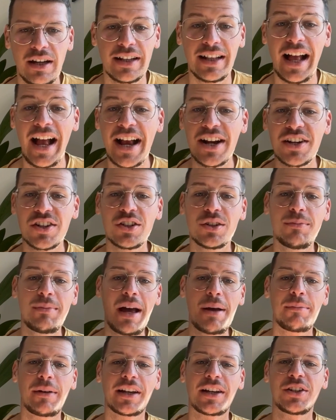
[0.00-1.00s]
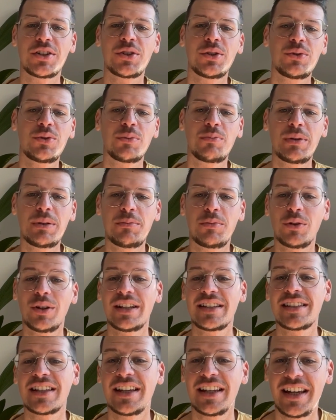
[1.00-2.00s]
an actual map I can show to people
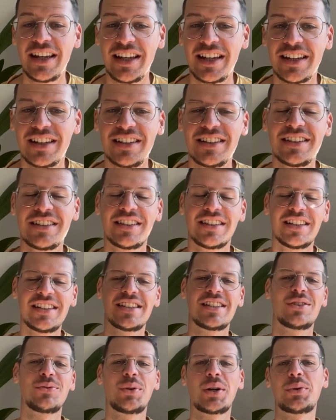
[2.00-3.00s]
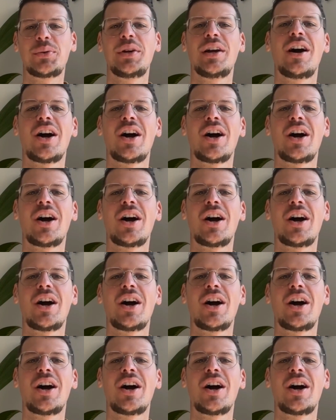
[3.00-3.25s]
and say, hey, this is where we